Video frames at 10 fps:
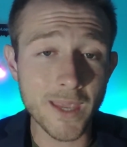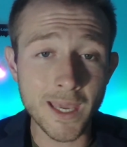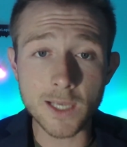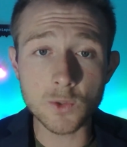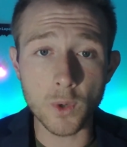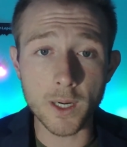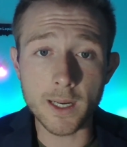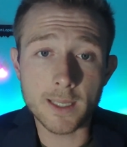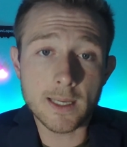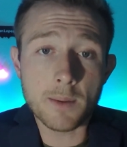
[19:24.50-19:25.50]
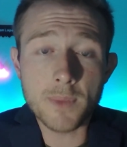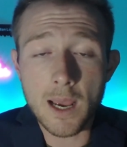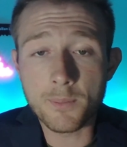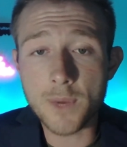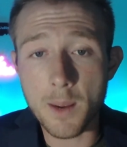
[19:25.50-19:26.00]
it is what it is.
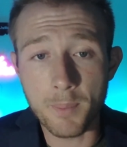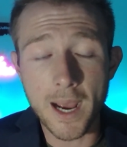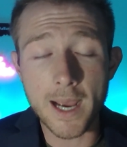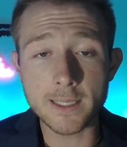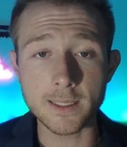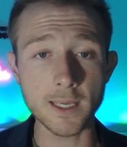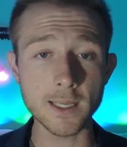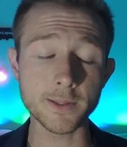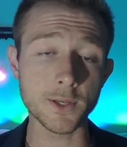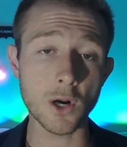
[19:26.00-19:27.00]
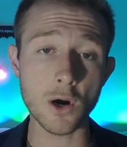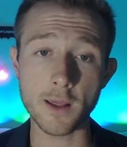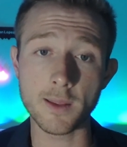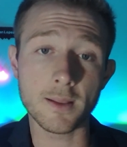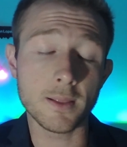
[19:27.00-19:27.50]
I'm not biased against Lennar.
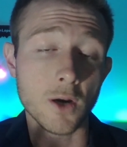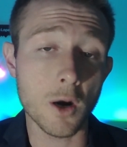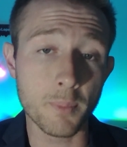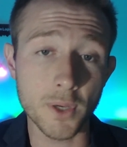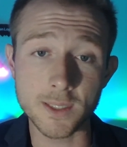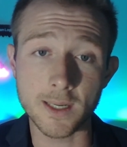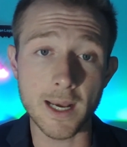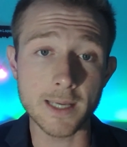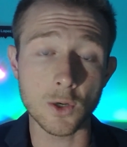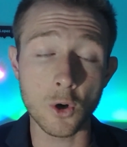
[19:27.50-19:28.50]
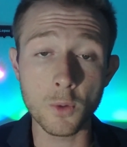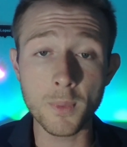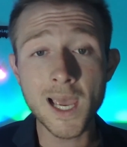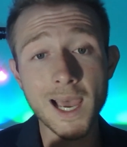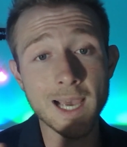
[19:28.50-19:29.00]
I think Lennar builds a nice
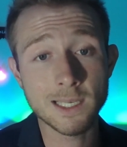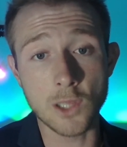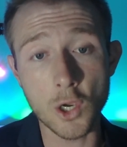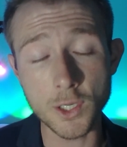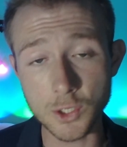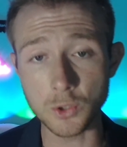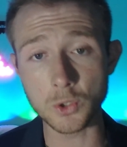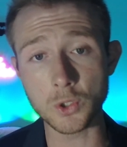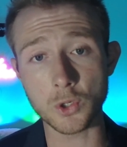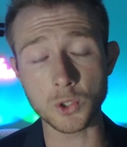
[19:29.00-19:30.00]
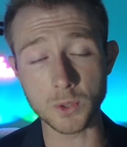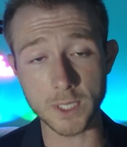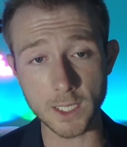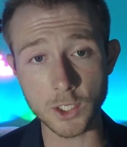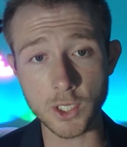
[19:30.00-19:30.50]
home as long as you do your due
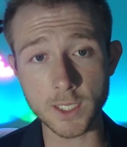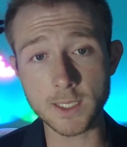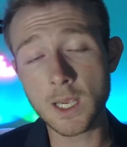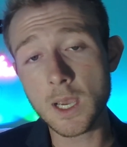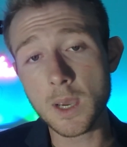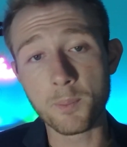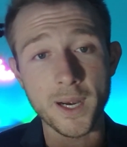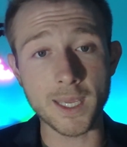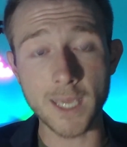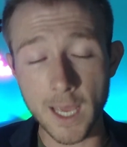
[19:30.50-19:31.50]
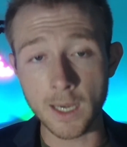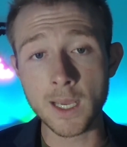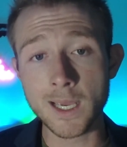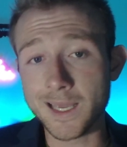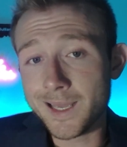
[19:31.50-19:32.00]
diligence. But again,
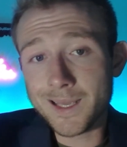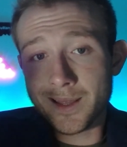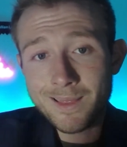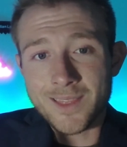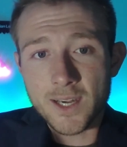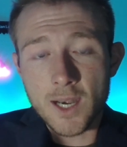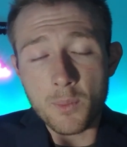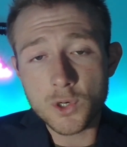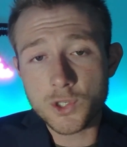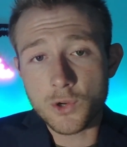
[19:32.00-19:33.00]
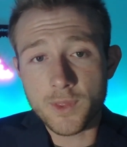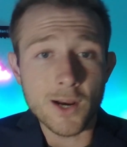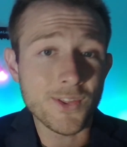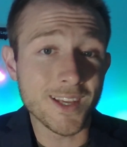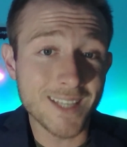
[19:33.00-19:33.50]
The numbers are
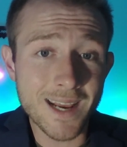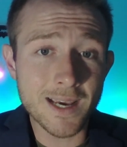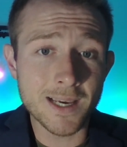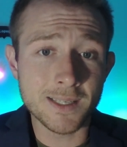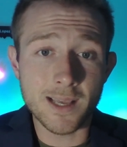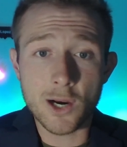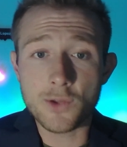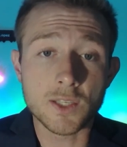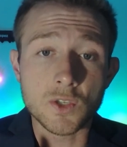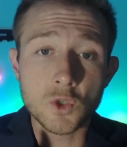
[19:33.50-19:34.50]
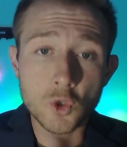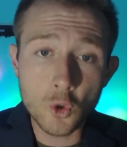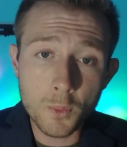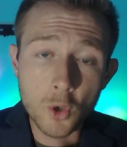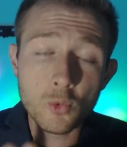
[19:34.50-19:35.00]
there, the data is there,
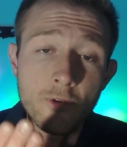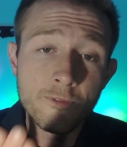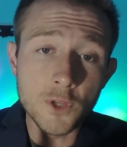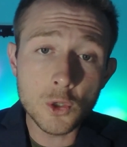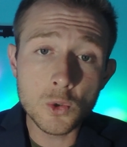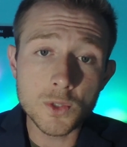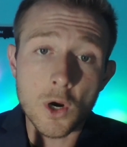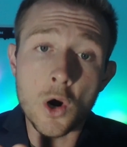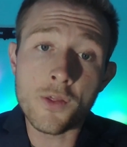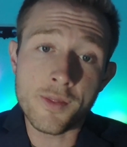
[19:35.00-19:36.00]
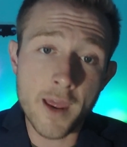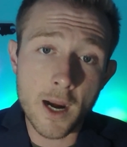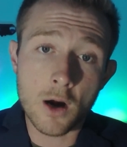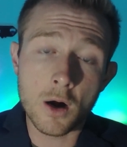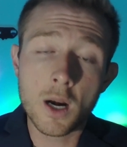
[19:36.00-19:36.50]
consumer reviews are
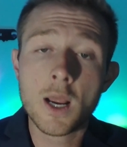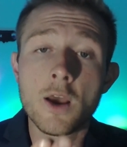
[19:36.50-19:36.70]
there